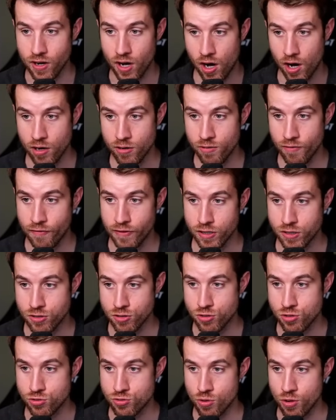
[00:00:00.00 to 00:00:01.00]
On reveal,
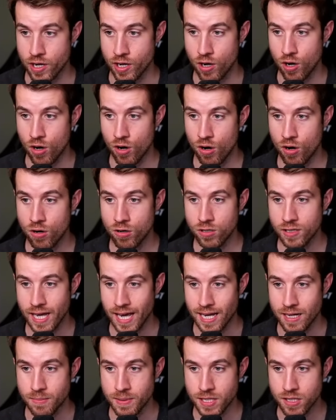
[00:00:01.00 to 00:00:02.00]
destroy all
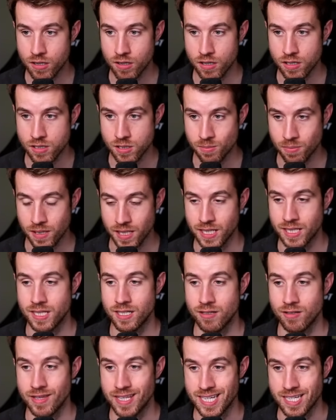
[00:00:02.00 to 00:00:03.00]
enemy cards played
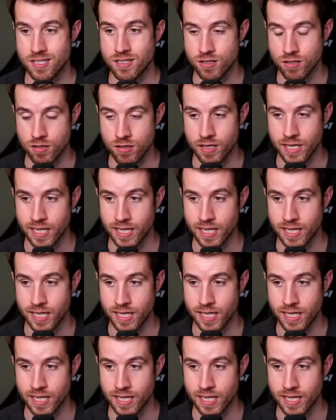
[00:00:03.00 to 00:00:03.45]
here this turn,